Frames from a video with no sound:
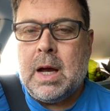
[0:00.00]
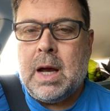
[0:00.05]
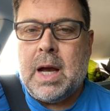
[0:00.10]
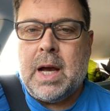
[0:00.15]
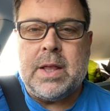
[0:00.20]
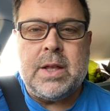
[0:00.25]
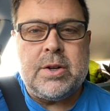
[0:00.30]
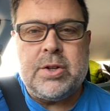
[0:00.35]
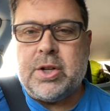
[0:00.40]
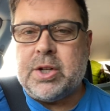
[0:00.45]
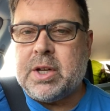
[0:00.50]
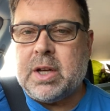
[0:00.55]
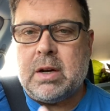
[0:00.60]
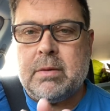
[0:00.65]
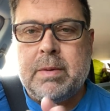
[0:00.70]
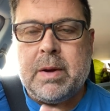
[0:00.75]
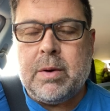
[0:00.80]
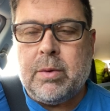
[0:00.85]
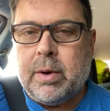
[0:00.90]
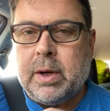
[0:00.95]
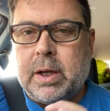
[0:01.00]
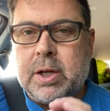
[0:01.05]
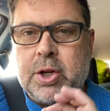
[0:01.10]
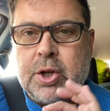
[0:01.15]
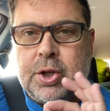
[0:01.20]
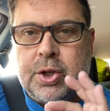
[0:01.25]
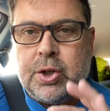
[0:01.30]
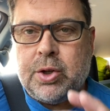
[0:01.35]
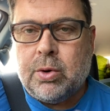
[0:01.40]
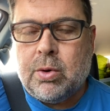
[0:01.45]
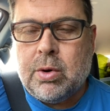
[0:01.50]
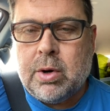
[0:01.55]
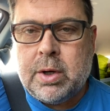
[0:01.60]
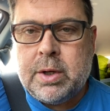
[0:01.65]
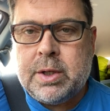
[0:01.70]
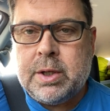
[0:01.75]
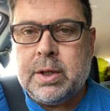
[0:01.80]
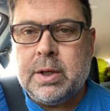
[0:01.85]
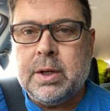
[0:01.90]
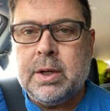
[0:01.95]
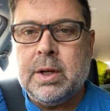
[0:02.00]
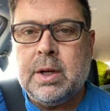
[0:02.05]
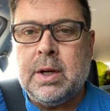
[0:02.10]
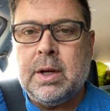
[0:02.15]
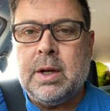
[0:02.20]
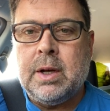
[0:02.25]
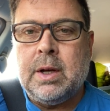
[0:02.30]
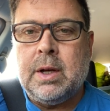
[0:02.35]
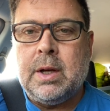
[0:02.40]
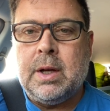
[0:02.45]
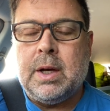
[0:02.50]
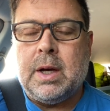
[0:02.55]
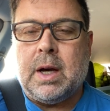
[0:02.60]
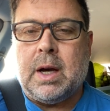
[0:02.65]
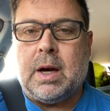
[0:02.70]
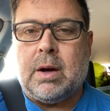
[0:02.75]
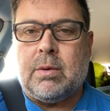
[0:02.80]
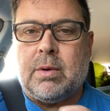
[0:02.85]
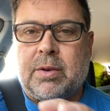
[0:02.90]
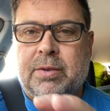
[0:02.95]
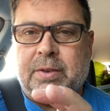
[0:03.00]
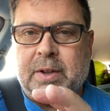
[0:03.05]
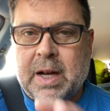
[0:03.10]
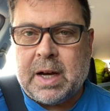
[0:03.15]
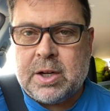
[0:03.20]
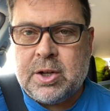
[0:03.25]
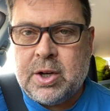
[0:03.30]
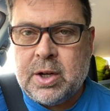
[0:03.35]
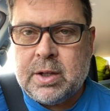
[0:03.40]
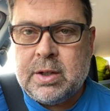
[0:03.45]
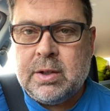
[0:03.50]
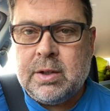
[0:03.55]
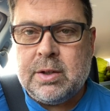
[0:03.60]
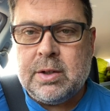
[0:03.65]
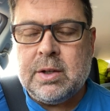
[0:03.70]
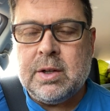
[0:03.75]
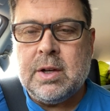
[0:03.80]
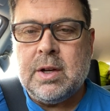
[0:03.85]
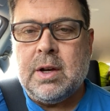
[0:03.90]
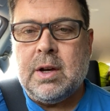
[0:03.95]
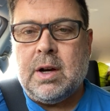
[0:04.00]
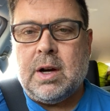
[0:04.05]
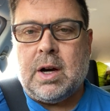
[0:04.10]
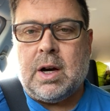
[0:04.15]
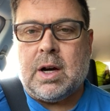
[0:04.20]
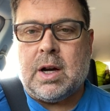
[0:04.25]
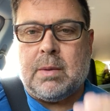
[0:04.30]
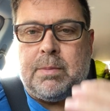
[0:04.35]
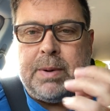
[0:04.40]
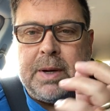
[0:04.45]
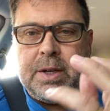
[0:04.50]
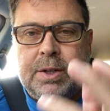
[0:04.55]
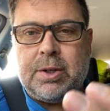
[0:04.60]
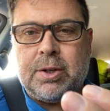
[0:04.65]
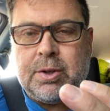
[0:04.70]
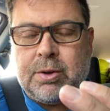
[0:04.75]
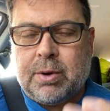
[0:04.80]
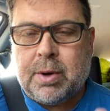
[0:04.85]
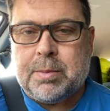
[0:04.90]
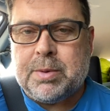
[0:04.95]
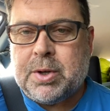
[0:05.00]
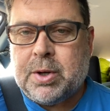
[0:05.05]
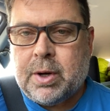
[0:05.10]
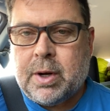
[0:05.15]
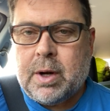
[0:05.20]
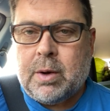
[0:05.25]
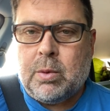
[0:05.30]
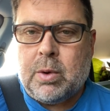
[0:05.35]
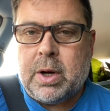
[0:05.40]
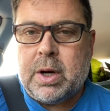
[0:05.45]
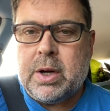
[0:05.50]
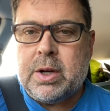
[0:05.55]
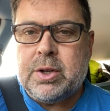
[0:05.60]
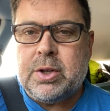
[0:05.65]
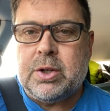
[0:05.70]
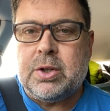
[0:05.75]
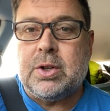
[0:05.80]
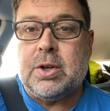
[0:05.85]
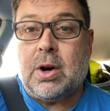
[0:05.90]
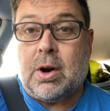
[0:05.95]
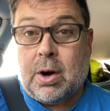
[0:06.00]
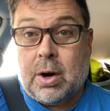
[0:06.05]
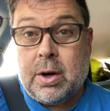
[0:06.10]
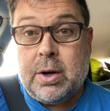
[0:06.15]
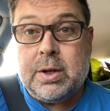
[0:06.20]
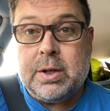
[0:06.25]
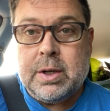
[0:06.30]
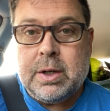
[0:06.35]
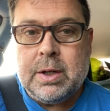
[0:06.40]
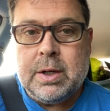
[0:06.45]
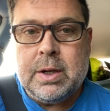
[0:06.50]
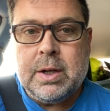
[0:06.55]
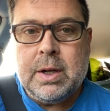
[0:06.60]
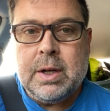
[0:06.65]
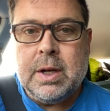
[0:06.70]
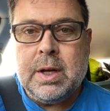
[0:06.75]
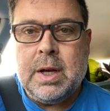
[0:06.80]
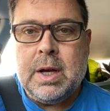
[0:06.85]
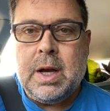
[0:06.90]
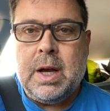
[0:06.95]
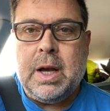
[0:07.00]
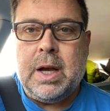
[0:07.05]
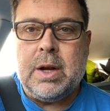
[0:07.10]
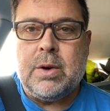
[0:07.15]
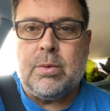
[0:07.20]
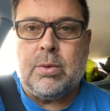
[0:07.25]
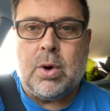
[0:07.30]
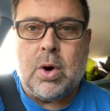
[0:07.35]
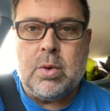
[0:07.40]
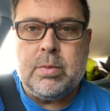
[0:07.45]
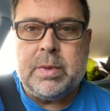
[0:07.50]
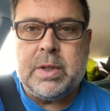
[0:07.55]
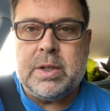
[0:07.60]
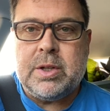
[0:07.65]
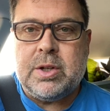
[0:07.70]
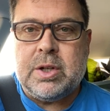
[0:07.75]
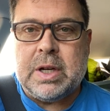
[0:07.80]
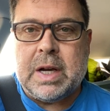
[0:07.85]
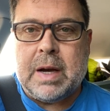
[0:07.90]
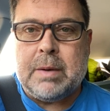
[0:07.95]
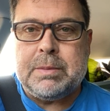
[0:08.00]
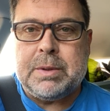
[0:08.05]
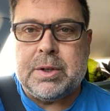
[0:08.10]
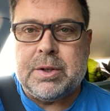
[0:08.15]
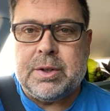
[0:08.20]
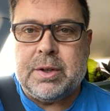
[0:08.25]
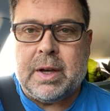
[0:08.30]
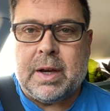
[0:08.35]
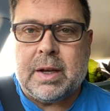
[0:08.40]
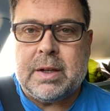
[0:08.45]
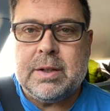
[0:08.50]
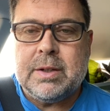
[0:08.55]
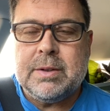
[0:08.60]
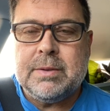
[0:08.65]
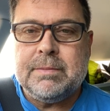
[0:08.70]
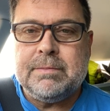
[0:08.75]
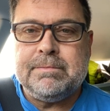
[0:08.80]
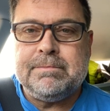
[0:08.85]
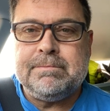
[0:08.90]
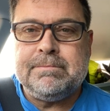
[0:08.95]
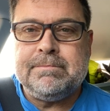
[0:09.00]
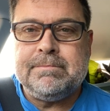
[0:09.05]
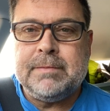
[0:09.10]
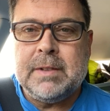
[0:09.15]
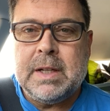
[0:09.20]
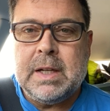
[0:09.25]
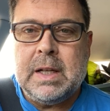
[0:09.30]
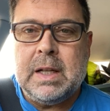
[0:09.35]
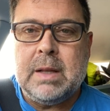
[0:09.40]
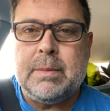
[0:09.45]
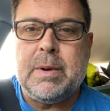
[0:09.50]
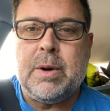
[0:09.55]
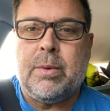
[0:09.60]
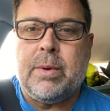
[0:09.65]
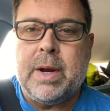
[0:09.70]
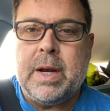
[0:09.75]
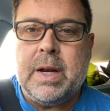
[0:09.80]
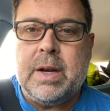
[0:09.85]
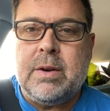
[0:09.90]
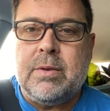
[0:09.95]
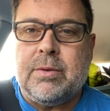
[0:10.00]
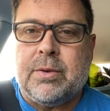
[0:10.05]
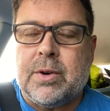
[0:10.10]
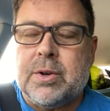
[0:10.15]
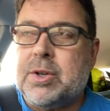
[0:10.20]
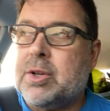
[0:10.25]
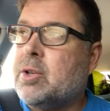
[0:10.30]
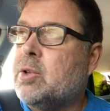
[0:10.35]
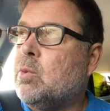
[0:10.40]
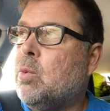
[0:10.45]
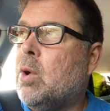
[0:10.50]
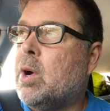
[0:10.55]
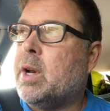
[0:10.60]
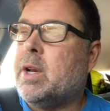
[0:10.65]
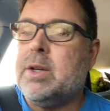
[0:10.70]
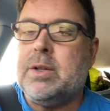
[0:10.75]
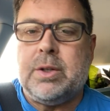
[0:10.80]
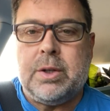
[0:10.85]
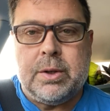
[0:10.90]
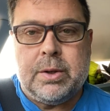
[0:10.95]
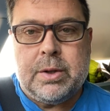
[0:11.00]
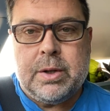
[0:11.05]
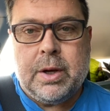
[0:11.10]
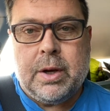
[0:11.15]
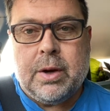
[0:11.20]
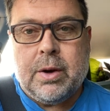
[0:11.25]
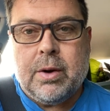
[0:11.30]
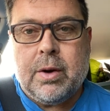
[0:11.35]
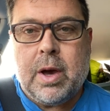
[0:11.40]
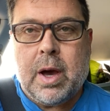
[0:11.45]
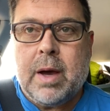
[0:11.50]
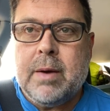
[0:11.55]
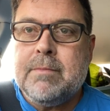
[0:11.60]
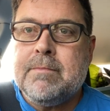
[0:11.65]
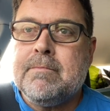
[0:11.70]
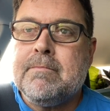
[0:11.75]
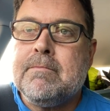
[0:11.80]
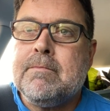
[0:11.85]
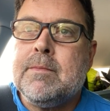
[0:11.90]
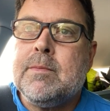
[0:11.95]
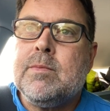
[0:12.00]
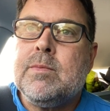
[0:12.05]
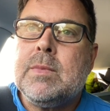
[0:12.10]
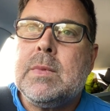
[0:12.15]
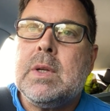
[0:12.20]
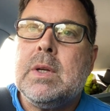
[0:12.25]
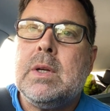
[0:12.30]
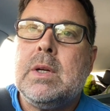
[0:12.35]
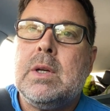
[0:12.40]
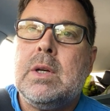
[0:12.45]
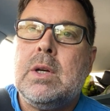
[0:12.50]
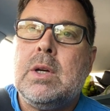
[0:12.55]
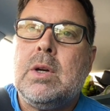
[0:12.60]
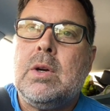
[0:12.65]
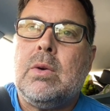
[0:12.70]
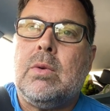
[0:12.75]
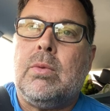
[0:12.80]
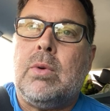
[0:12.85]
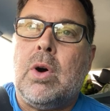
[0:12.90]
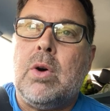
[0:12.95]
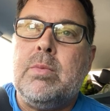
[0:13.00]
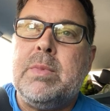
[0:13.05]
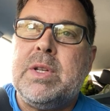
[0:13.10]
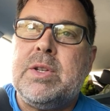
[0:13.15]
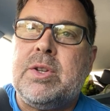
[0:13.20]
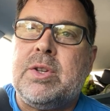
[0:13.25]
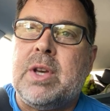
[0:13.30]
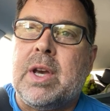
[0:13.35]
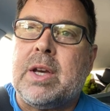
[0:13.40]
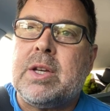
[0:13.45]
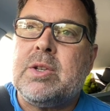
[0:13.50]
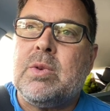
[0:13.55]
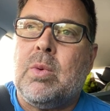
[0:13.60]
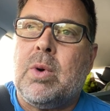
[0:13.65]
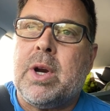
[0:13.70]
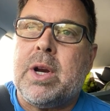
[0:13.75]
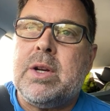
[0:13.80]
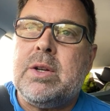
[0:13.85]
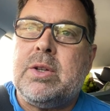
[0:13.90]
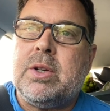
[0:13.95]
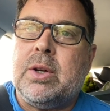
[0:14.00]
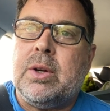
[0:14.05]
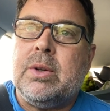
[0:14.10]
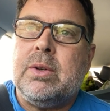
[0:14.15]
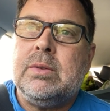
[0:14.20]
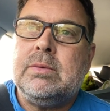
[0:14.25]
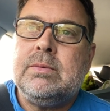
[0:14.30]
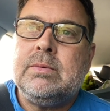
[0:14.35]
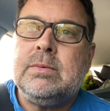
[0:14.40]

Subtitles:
And they're just going to be really short reflections on a piece of scripture. And we're going to start in Romans chapter 6. Let me read verses 1 and 2 to you, okay? Romans 6, 1 and 2.